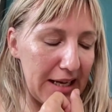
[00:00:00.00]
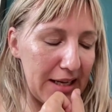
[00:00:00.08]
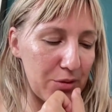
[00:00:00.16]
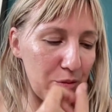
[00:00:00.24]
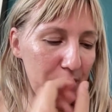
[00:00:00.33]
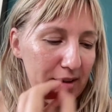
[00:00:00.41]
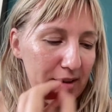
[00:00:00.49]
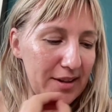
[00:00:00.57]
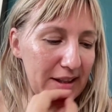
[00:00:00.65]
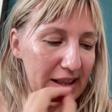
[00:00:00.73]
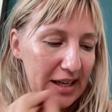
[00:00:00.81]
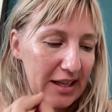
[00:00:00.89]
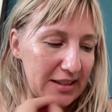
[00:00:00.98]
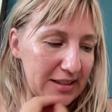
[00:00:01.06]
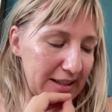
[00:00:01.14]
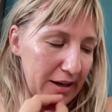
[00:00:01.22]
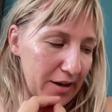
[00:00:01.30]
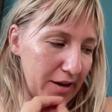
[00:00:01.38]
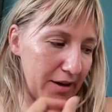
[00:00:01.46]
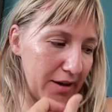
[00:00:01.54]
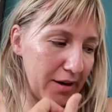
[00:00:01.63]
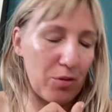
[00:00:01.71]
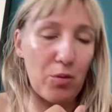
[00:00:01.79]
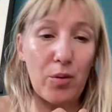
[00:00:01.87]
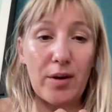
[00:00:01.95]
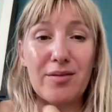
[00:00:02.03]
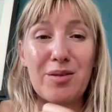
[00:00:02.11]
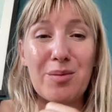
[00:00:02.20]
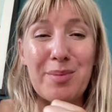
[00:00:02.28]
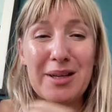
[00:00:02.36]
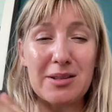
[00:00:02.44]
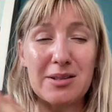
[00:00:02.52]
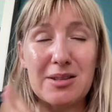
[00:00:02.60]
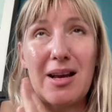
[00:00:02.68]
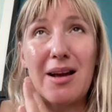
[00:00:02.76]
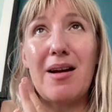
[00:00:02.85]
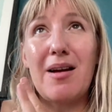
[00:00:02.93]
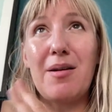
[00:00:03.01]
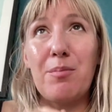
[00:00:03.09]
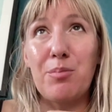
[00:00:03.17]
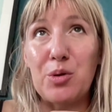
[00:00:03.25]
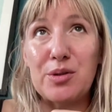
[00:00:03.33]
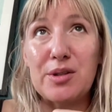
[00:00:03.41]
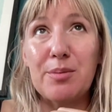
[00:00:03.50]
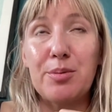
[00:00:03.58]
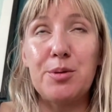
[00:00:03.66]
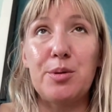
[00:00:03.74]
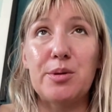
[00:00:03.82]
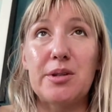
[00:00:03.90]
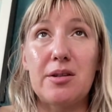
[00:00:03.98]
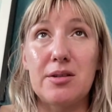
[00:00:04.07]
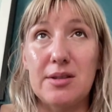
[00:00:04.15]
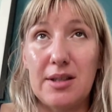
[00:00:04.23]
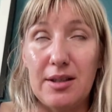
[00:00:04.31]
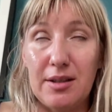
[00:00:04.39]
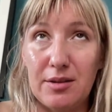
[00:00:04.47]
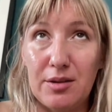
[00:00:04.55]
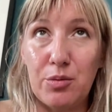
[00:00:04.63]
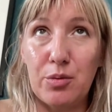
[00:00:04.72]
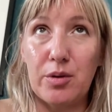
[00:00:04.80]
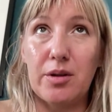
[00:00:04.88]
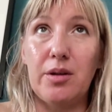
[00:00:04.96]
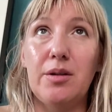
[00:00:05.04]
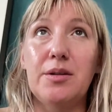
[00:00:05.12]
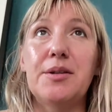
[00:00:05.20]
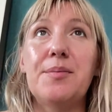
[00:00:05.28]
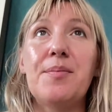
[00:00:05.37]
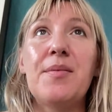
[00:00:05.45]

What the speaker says: And one of the things there, one of the biggest music producers in the world